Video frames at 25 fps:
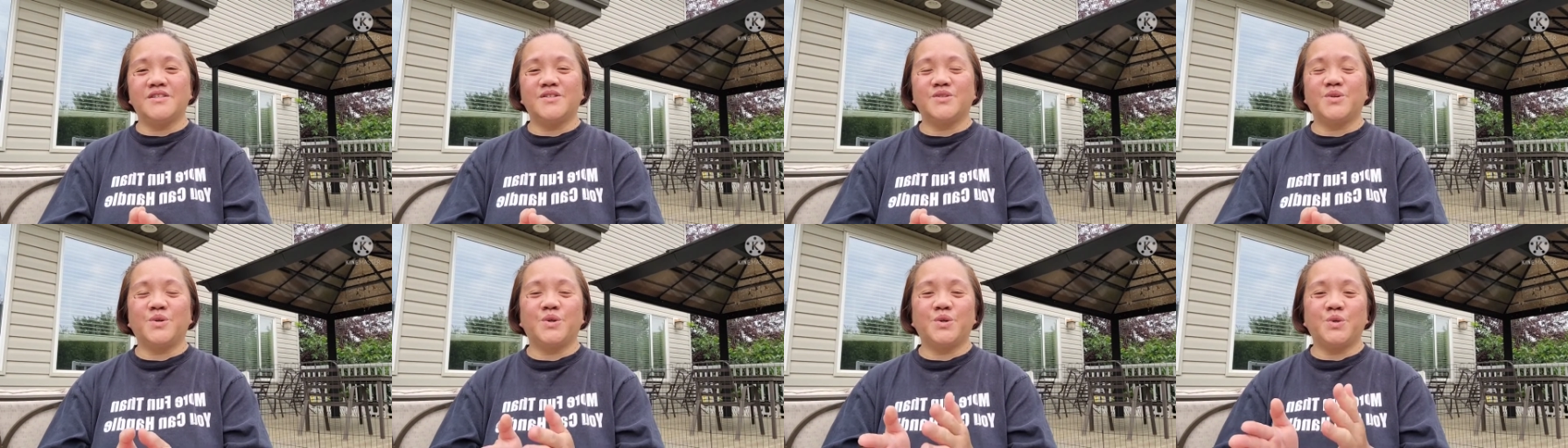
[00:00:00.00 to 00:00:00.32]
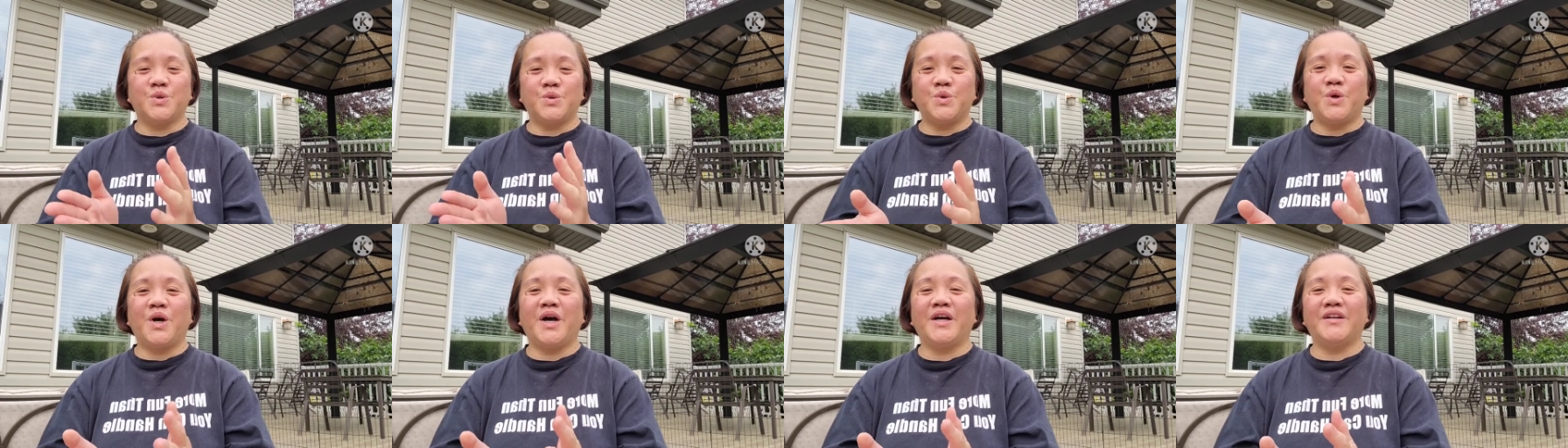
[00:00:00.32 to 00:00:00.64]
or
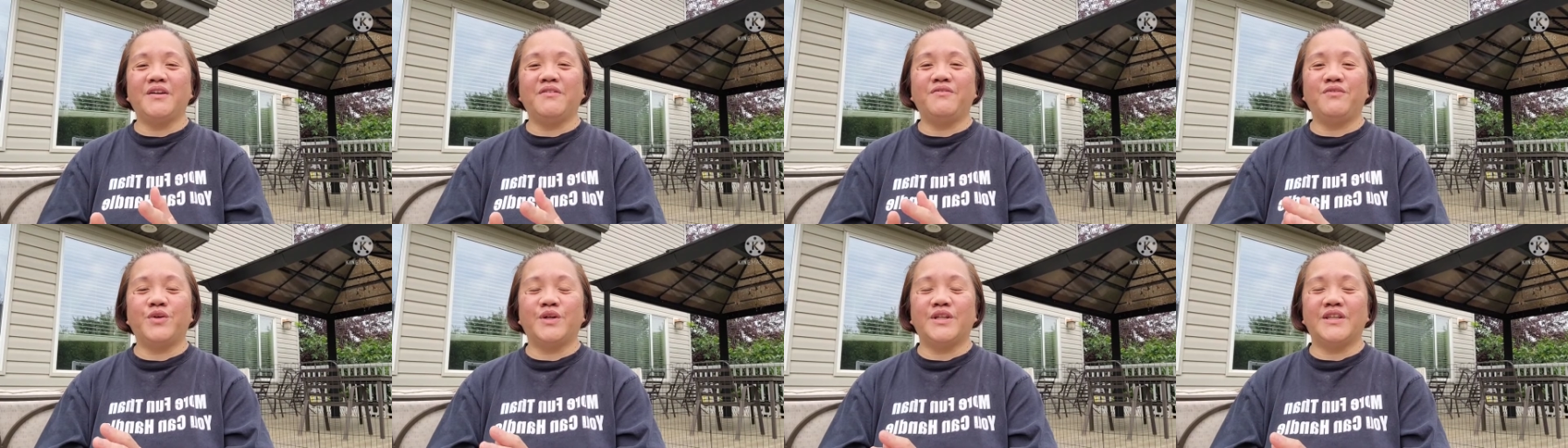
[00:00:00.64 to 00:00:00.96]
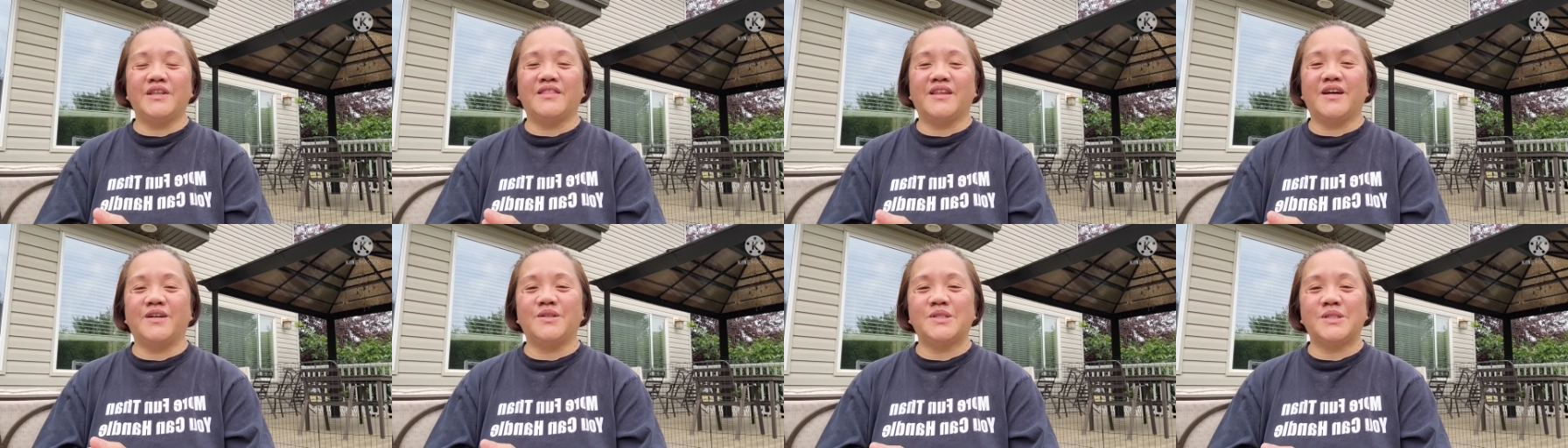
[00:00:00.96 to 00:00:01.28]

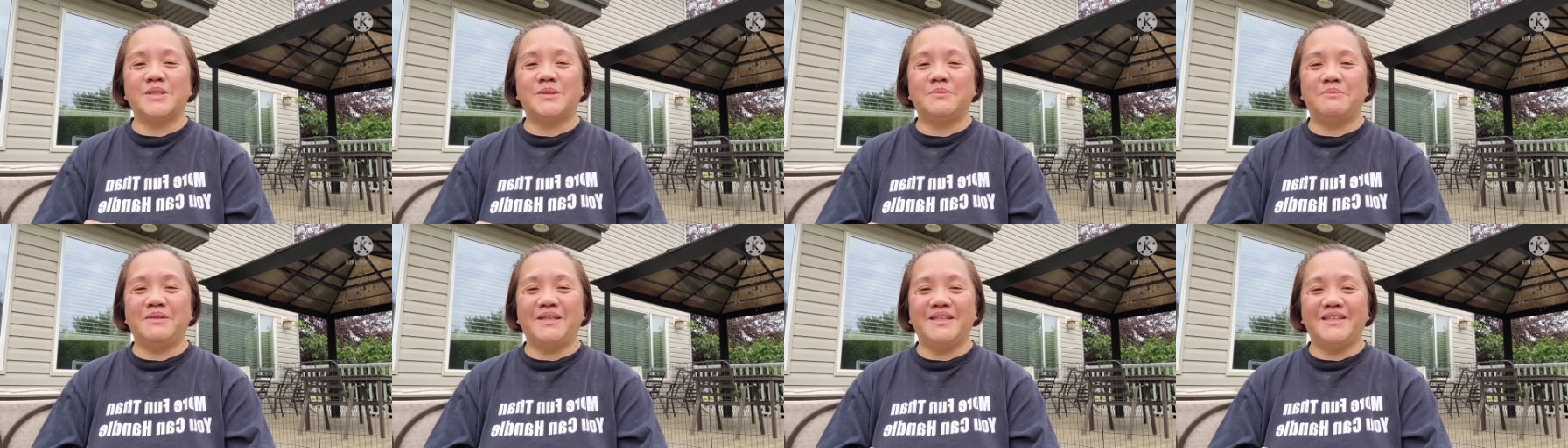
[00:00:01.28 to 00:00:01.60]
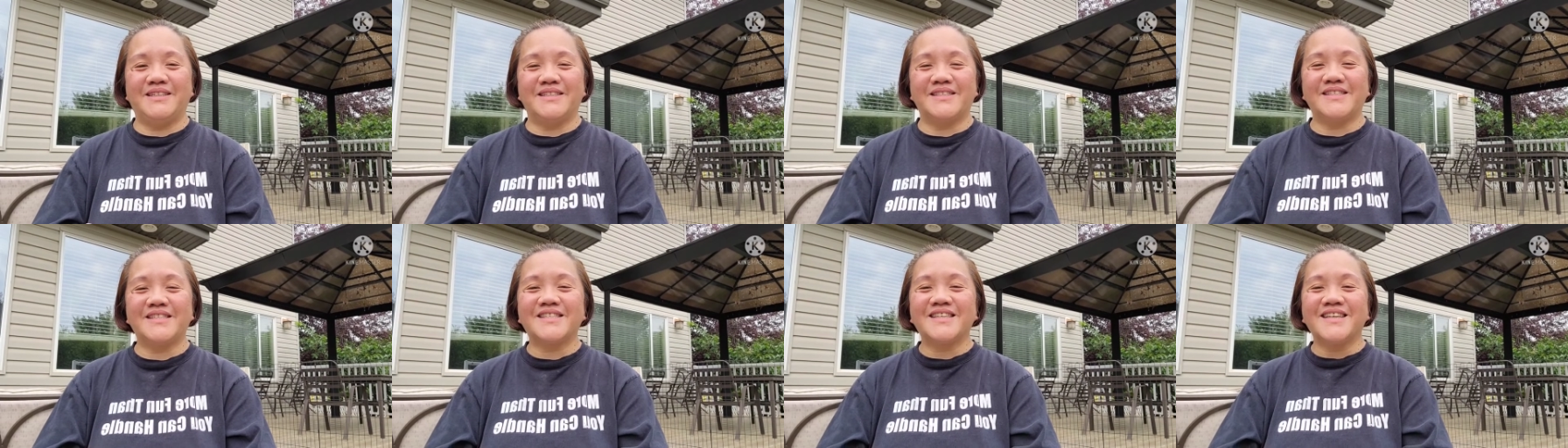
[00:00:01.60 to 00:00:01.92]
240000
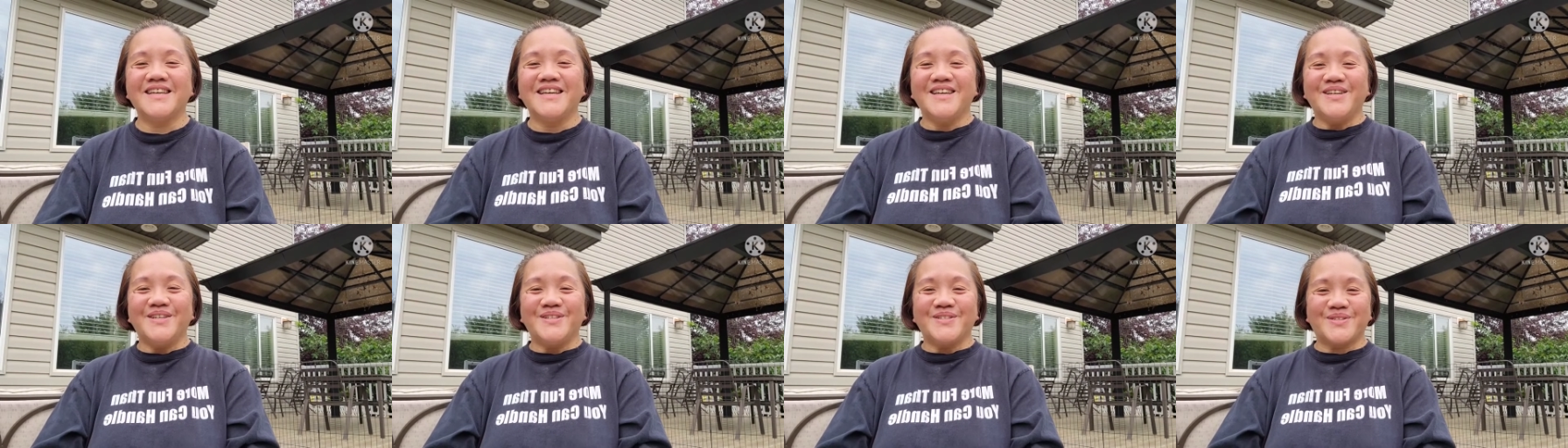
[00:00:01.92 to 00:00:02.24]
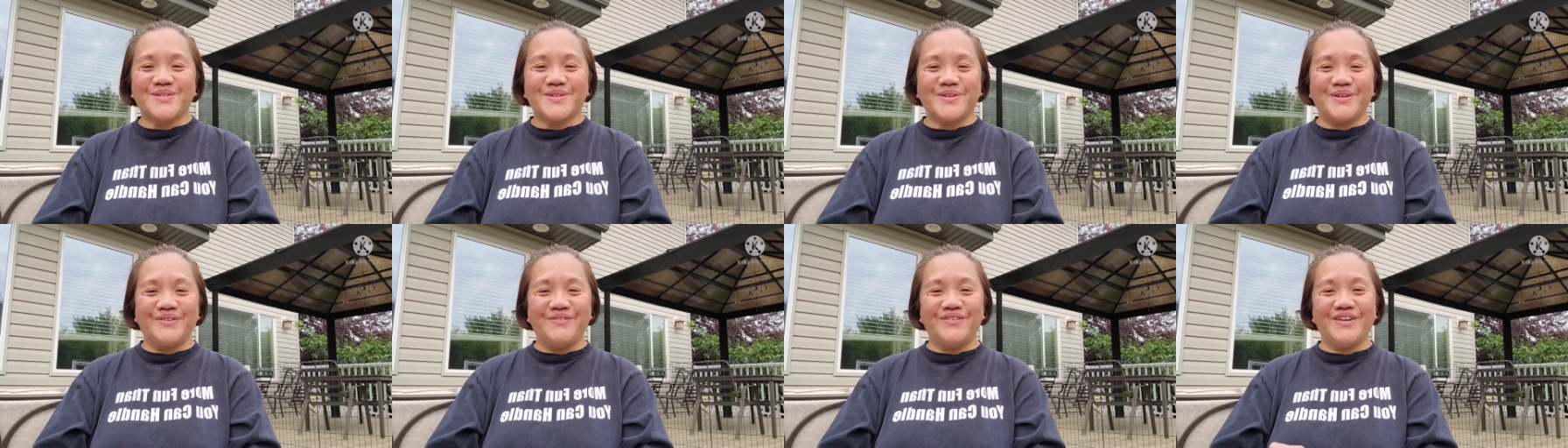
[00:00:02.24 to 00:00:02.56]
minutes
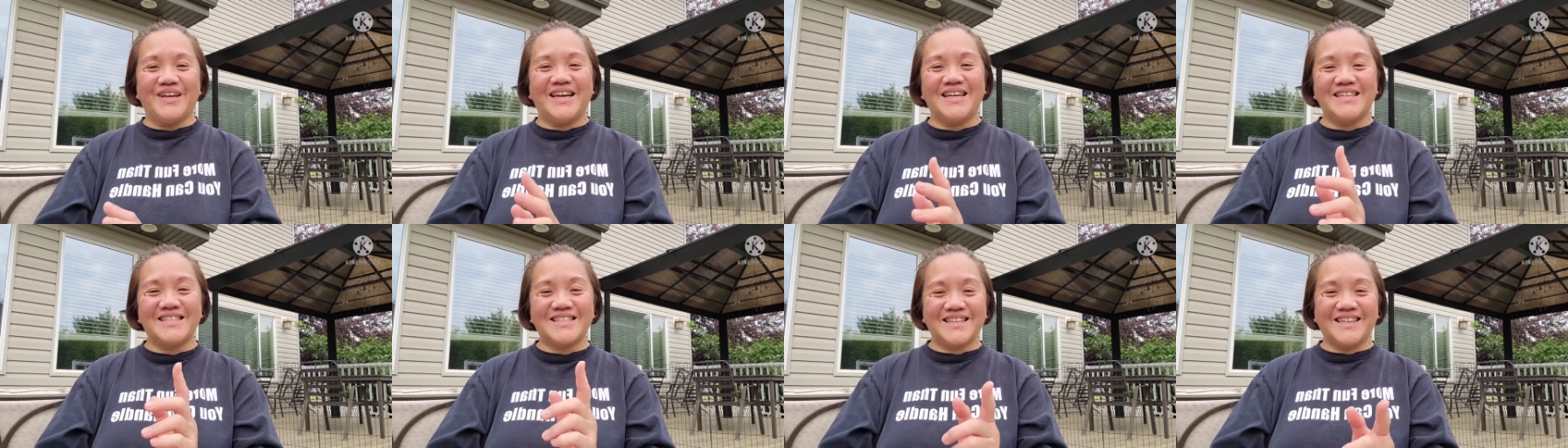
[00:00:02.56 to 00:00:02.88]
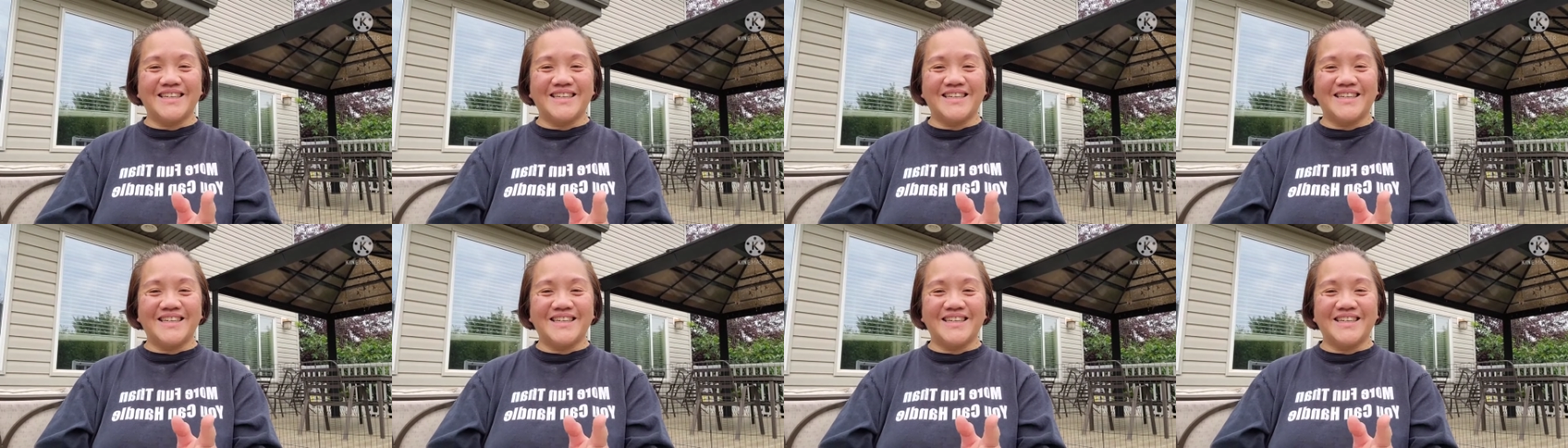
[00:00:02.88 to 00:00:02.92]
so if you guys